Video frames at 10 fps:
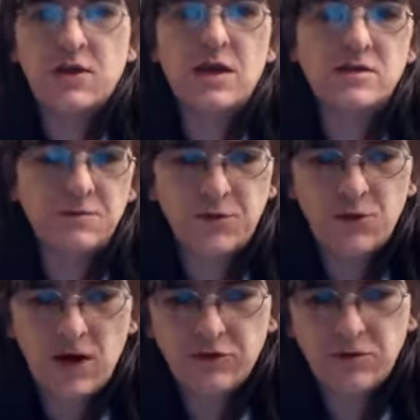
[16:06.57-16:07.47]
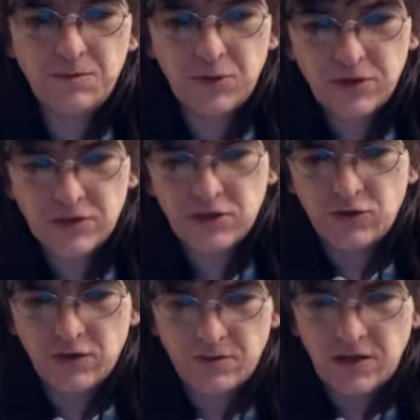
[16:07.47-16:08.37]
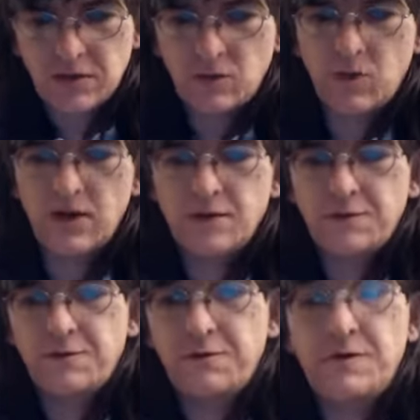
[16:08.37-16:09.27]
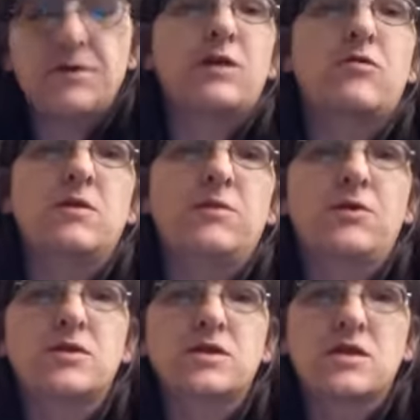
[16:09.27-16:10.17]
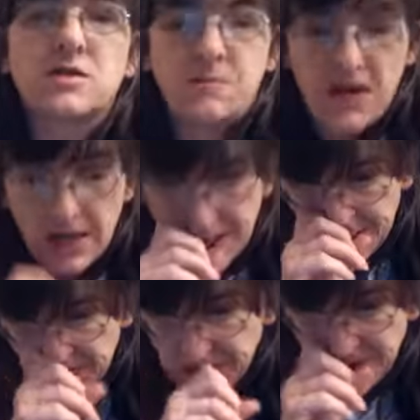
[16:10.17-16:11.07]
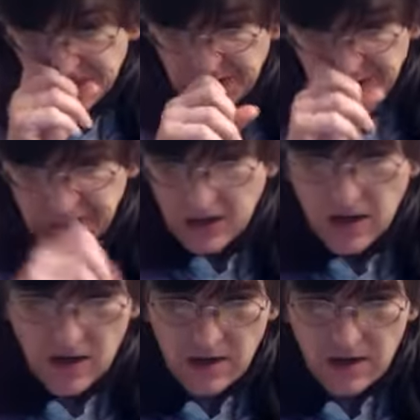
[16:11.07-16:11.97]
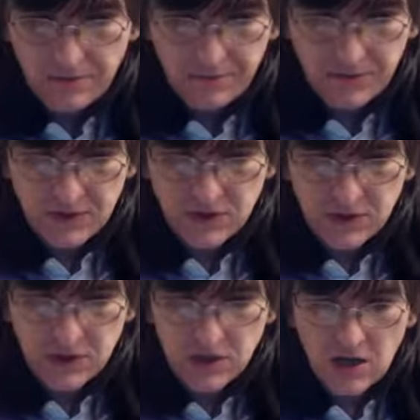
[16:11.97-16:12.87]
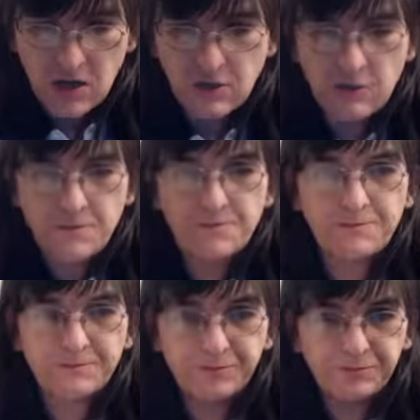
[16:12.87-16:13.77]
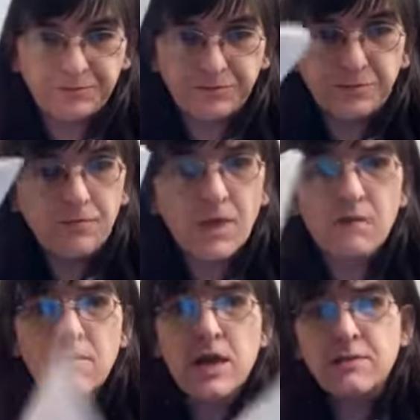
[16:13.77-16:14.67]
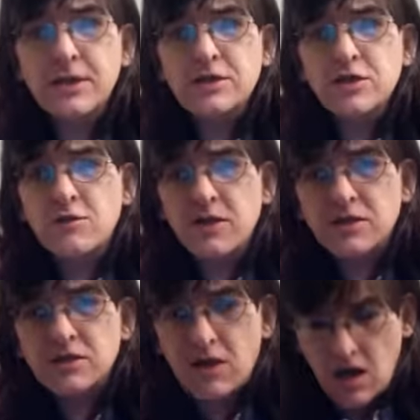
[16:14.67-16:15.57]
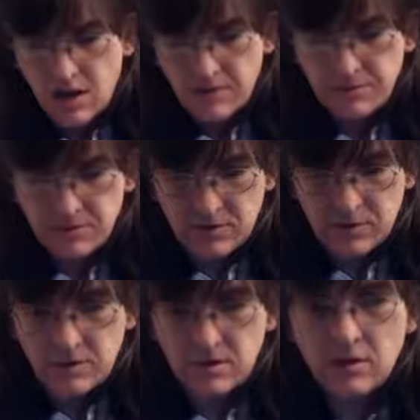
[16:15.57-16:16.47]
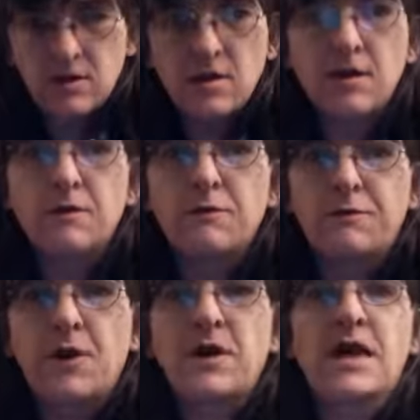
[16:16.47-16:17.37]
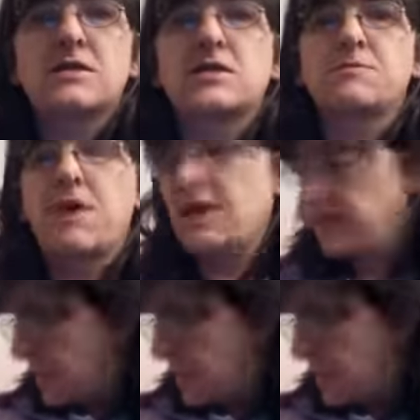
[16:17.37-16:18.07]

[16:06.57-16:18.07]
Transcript: So maybe in 2 months' time, finances pending, I will have a video blog of my first